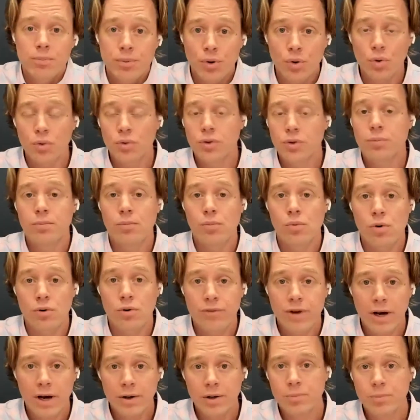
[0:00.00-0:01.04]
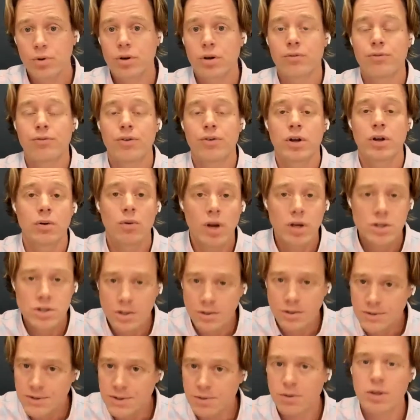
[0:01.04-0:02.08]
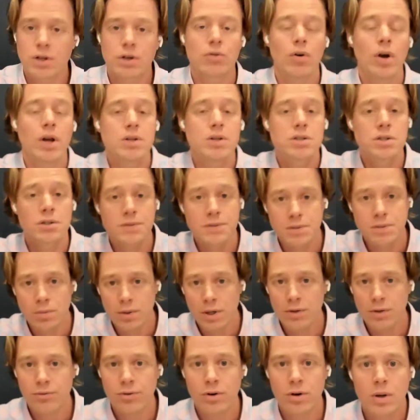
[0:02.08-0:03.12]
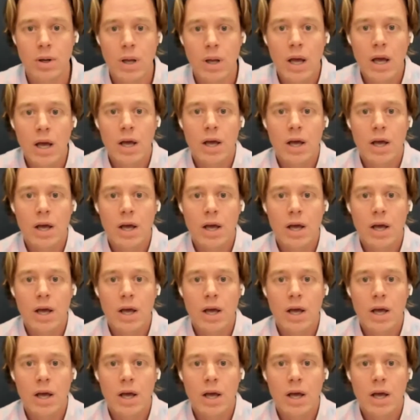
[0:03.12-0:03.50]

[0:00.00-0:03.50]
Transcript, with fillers: build more valuable configurations or integrations or whatever